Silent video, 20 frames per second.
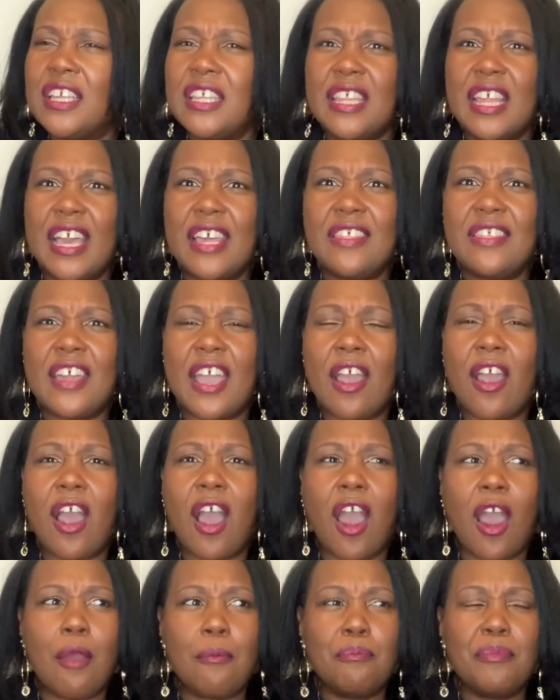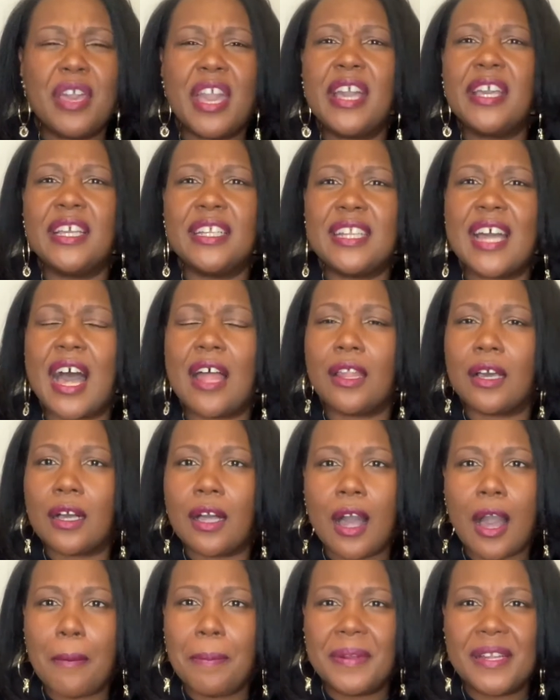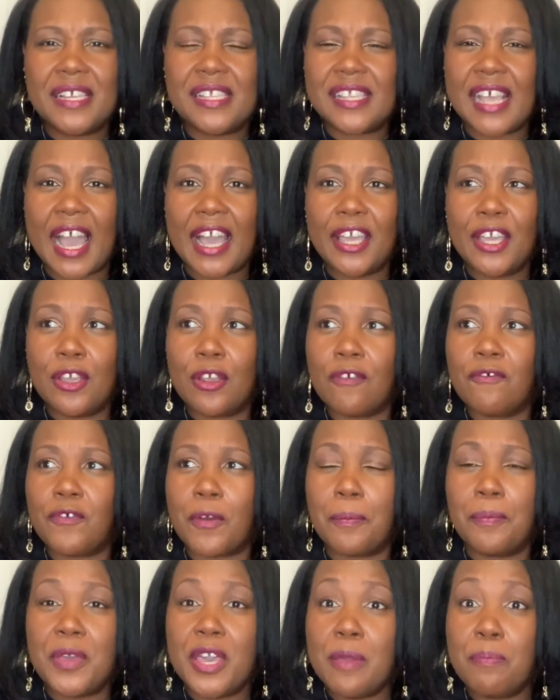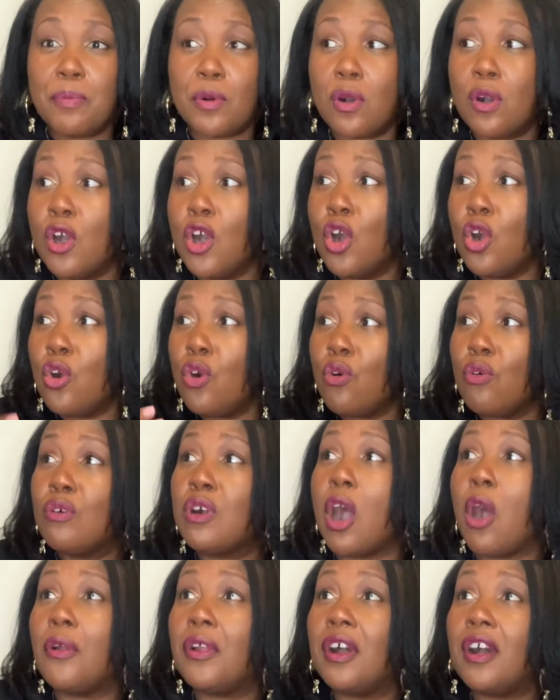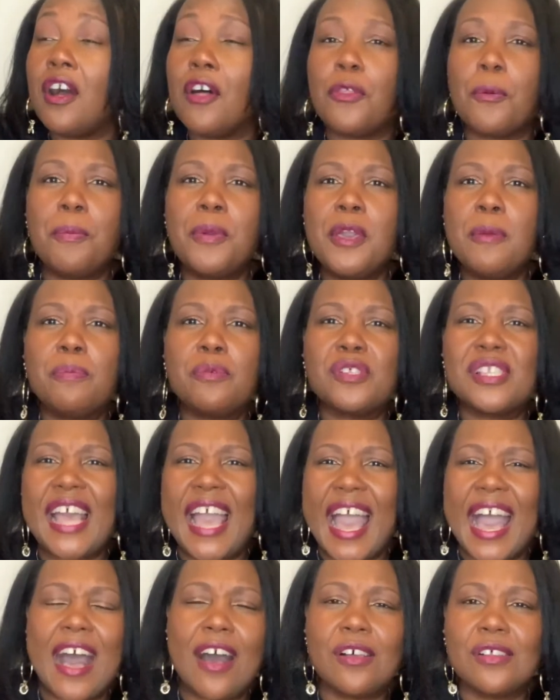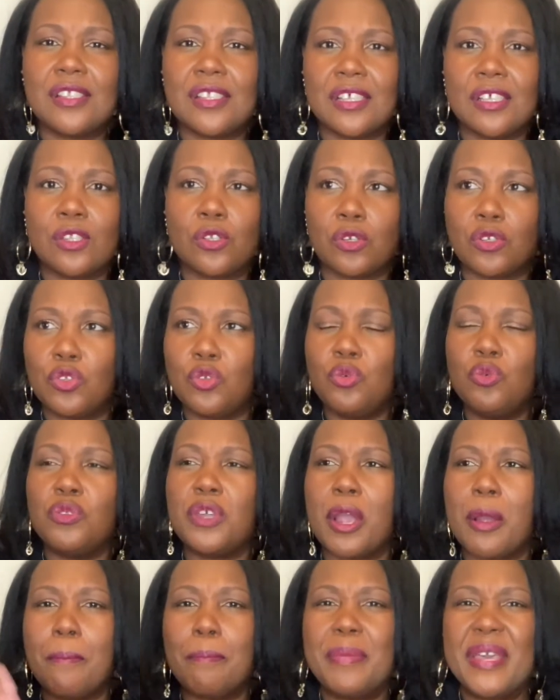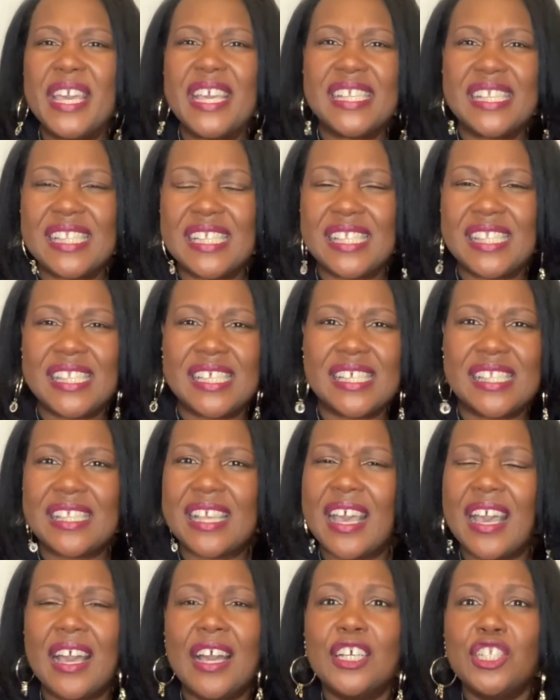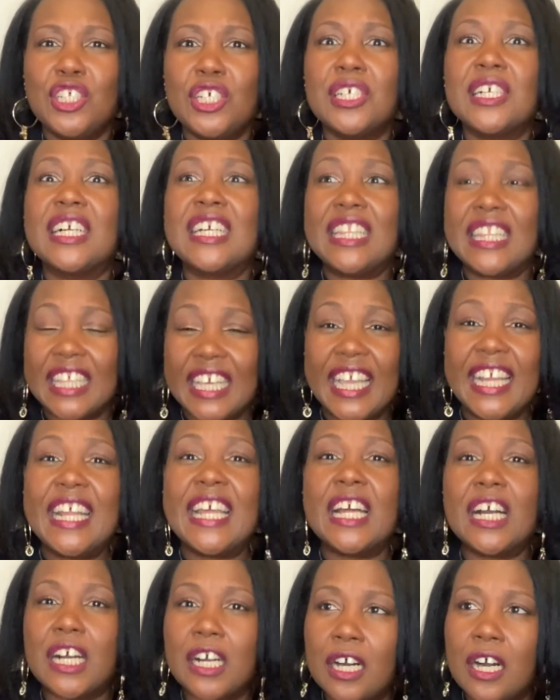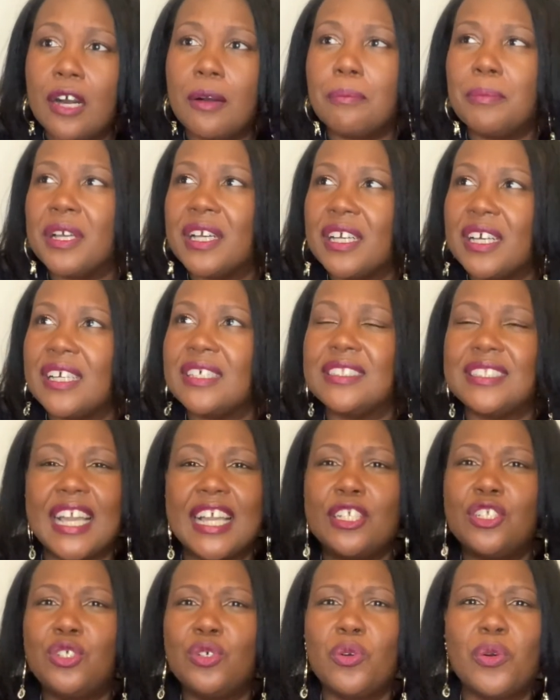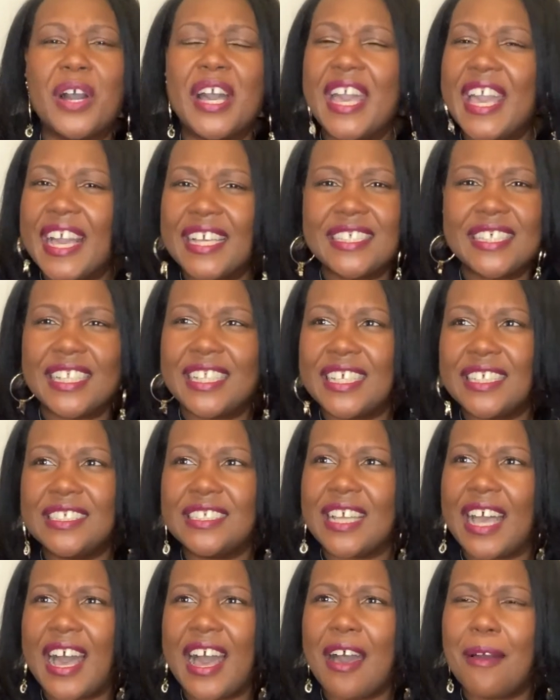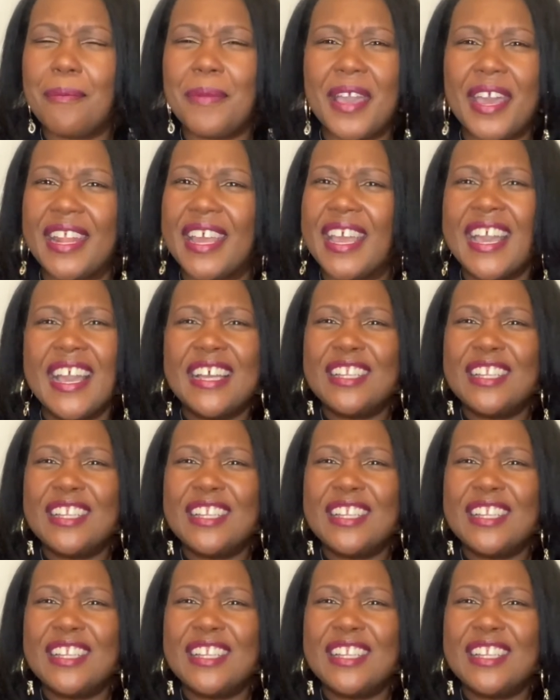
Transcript: and there are $1 million companies out here for people who go to other people's houses or to their businesses to clean it up because they do an excellent job at it.